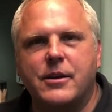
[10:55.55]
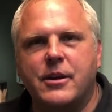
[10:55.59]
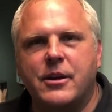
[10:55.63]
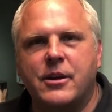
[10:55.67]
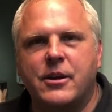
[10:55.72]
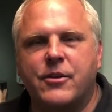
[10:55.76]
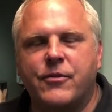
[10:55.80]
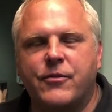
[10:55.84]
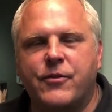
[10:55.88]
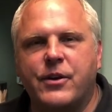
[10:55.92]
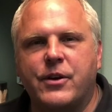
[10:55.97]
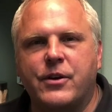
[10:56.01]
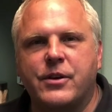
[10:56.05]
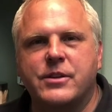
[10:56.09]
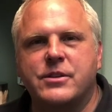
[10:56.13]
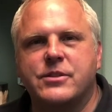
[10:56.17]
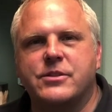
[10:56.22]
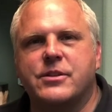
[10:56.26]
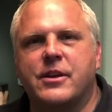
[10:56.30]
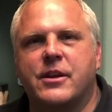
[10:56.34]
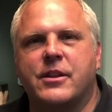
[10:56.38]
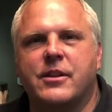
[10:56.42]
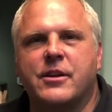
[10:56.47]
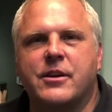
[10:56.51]

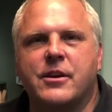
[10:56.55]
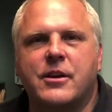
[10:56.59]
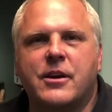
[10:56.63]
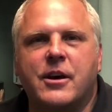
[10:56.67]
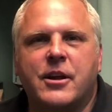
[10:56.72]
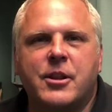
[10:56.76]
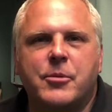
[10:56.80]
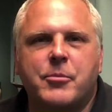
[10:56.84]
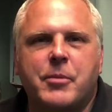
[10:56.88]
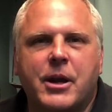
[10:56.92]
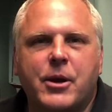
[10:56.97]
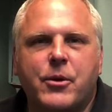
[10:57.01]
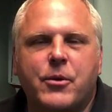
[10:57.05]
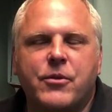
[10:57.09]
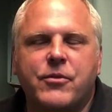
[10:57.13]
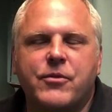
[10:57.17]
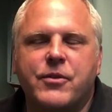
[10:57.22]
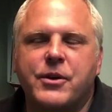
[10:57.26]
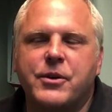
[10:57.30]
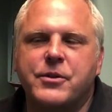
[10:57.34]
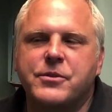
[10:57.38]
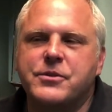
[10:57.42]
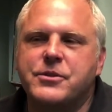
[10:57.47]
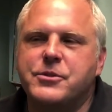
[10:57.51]
interference on the
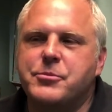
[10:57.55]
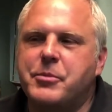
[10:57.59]
microphones.